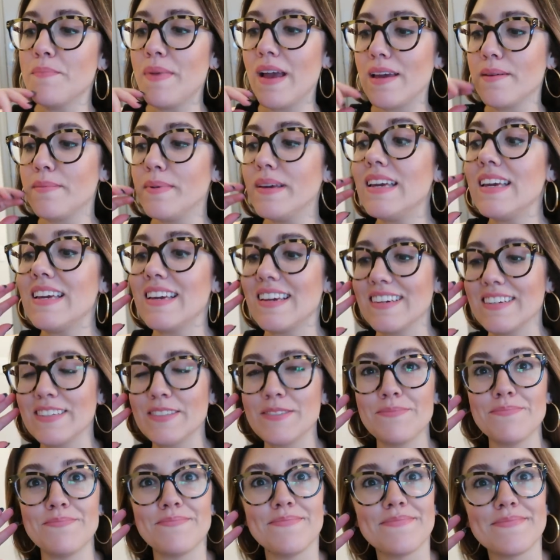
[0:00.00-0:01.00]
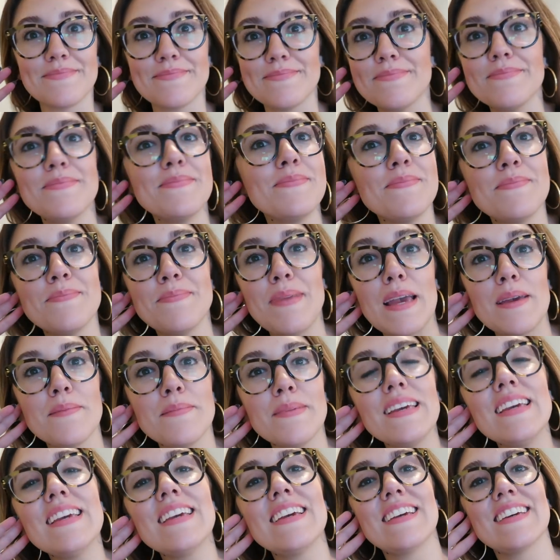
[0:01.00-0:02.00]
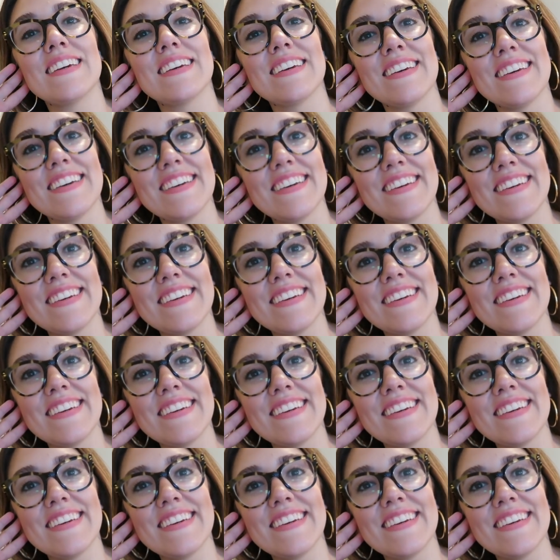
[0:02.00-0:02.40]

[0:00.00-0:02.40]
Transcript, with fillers: baby, baby.